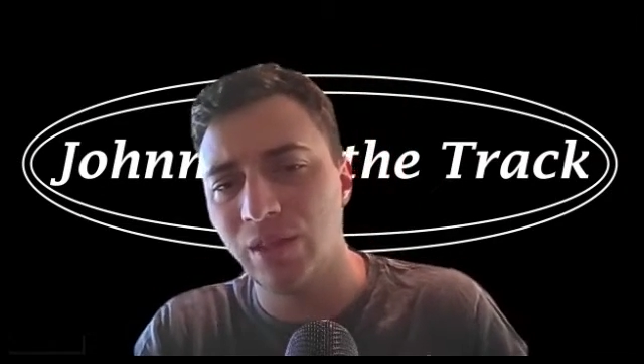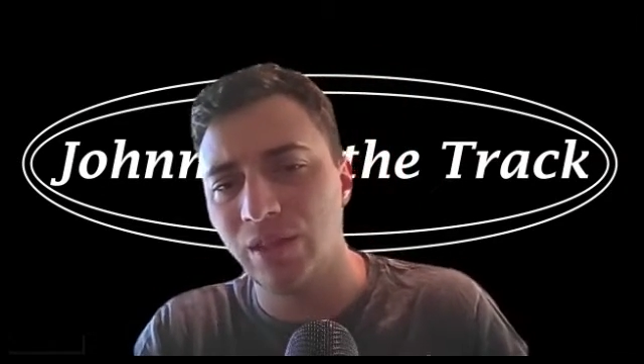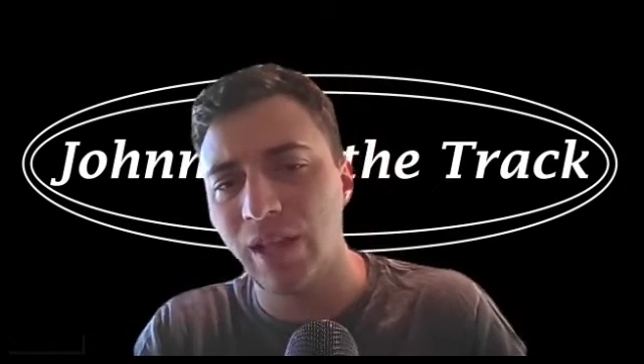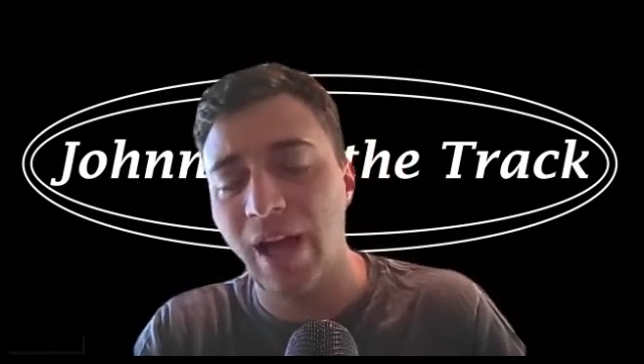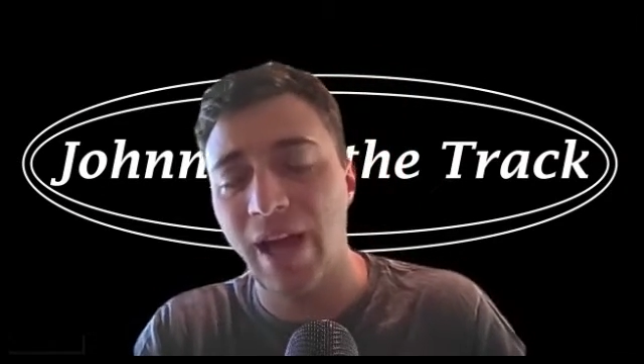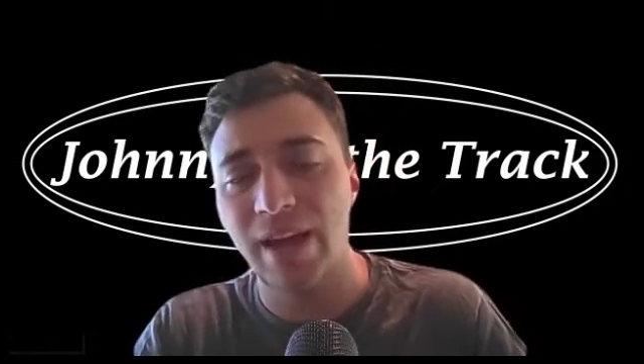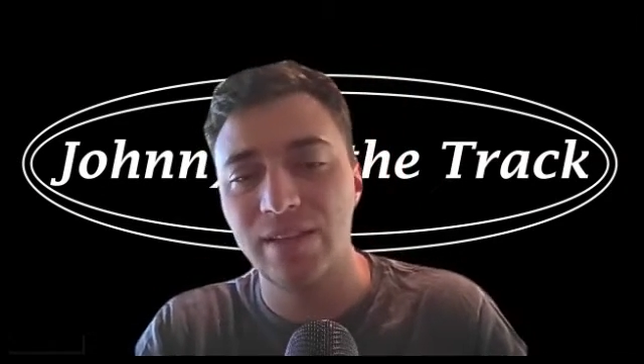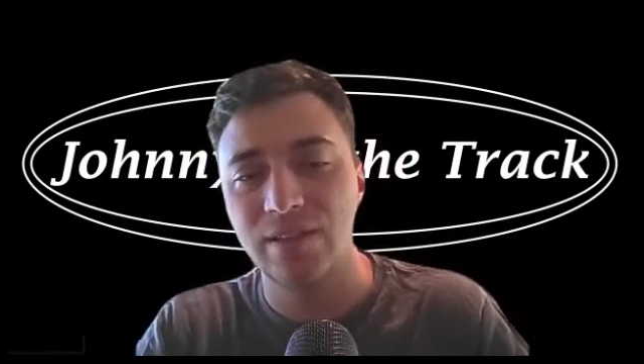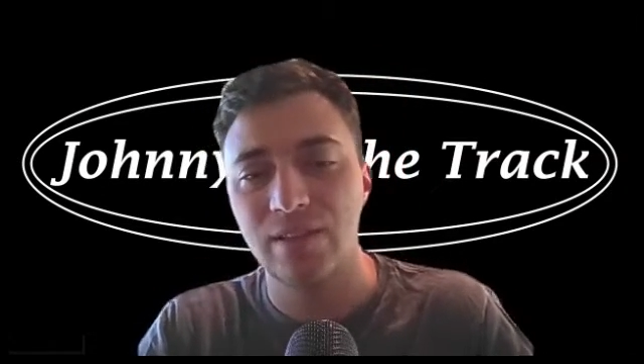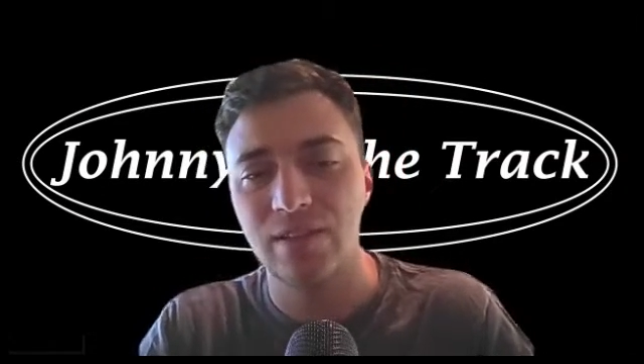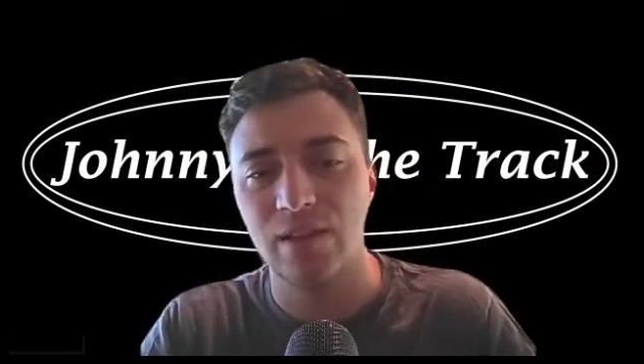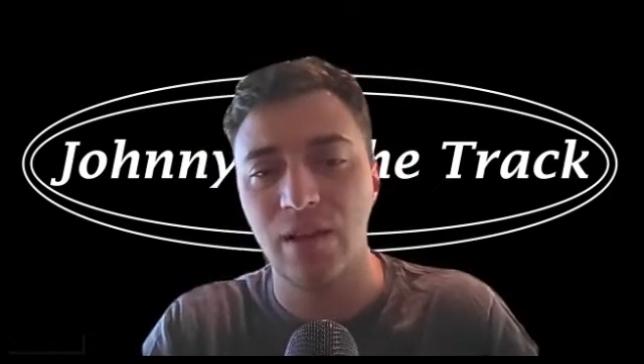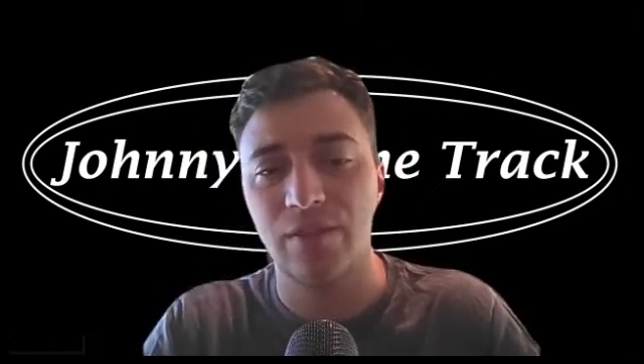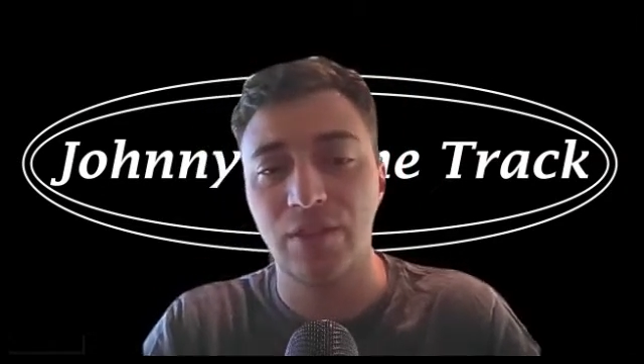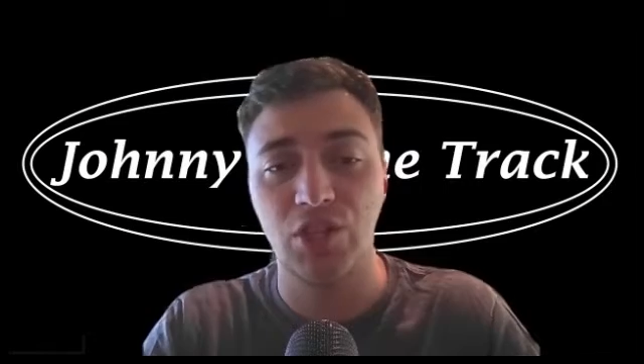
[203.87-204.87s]
last
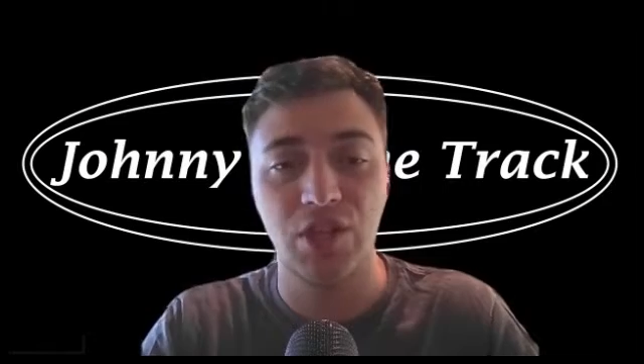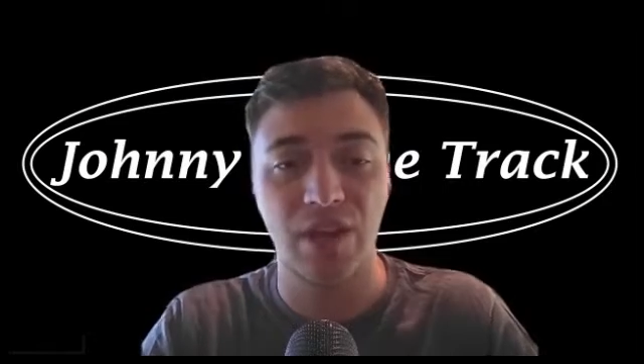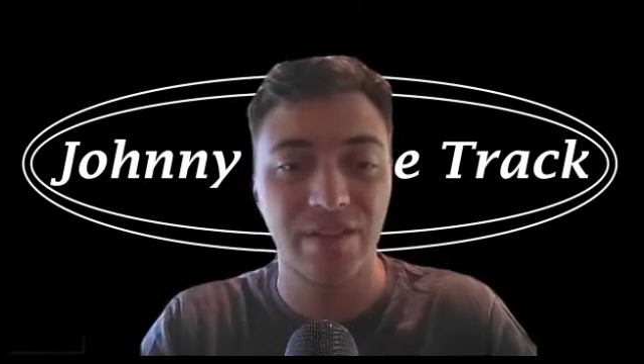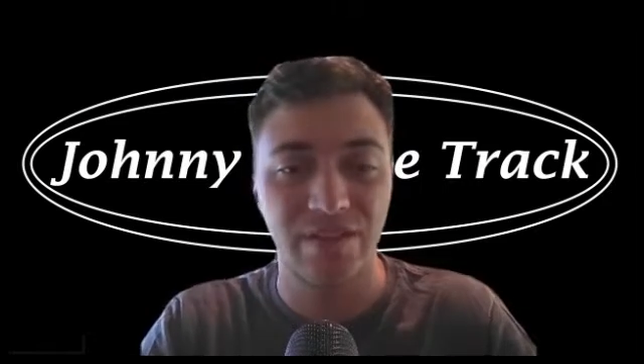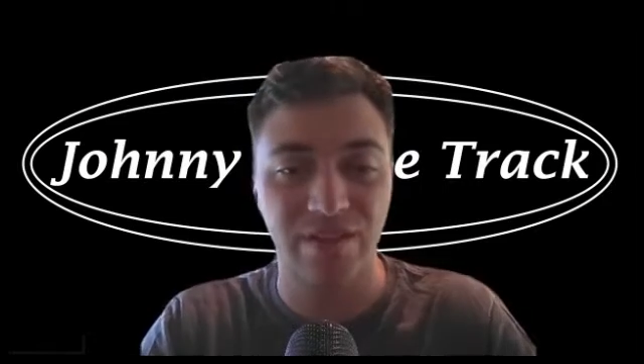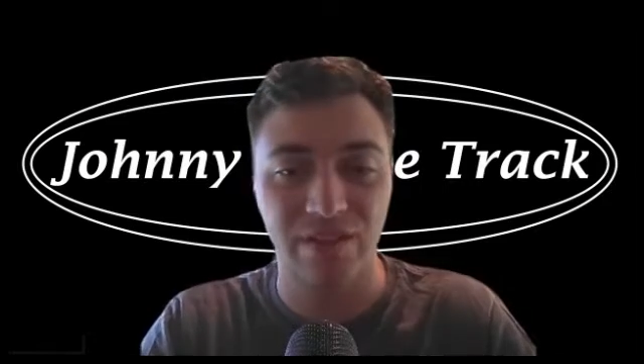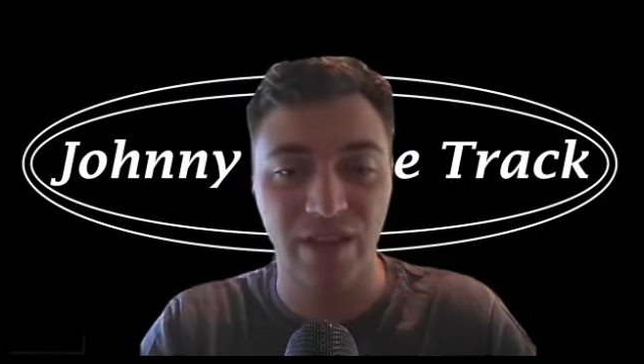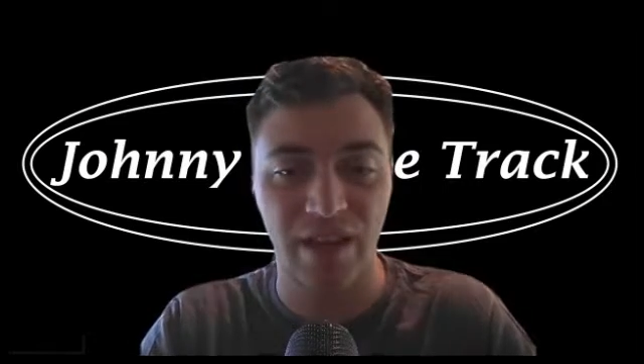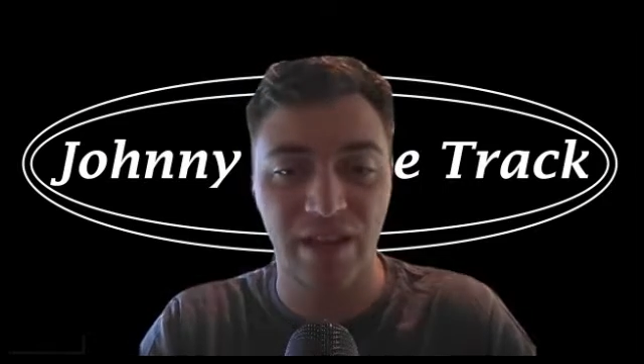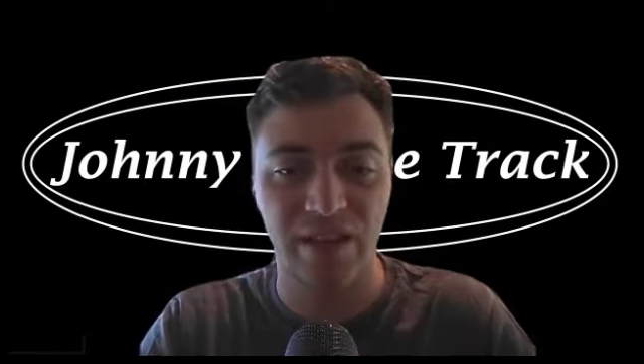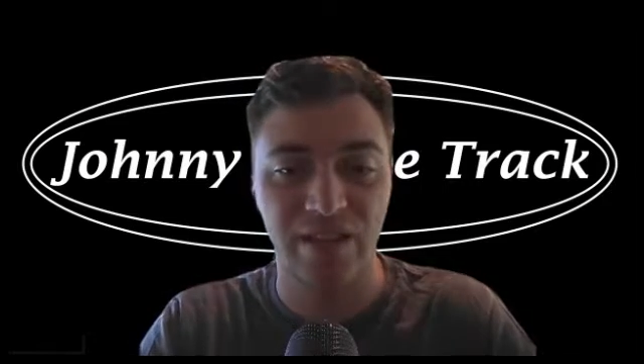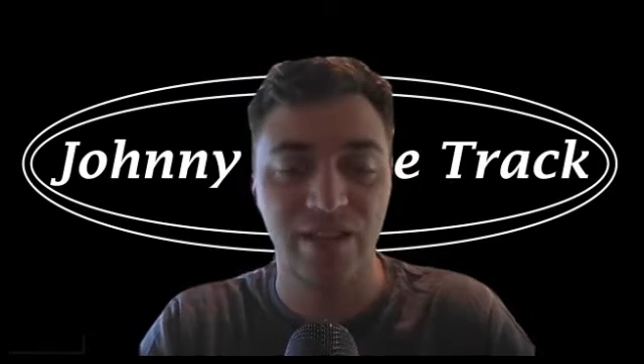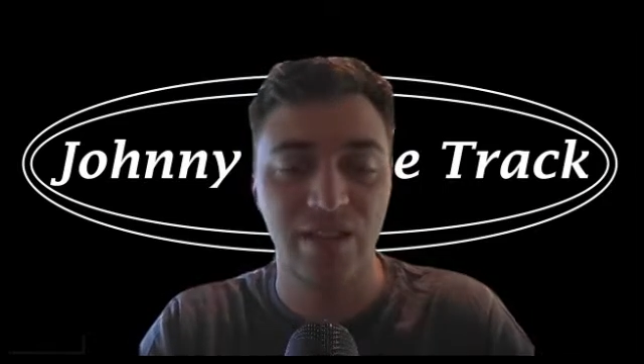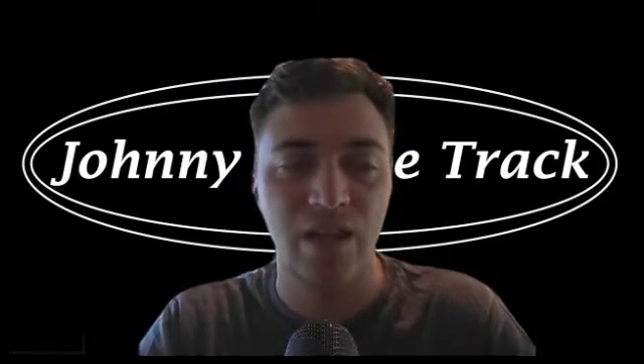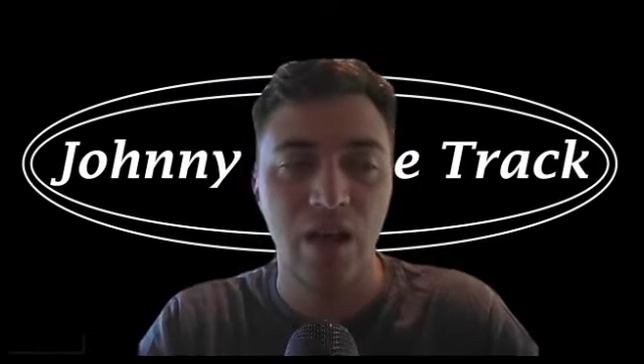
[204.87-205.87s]
the Gen
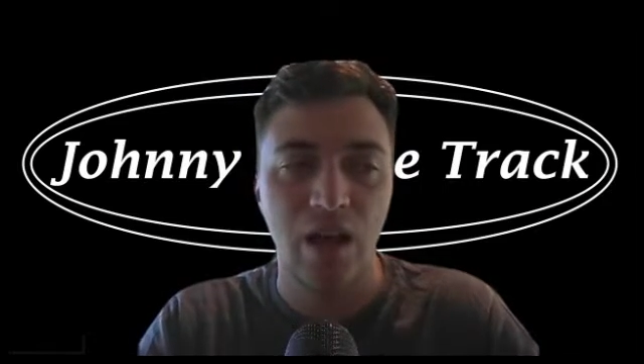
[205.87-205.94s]
6,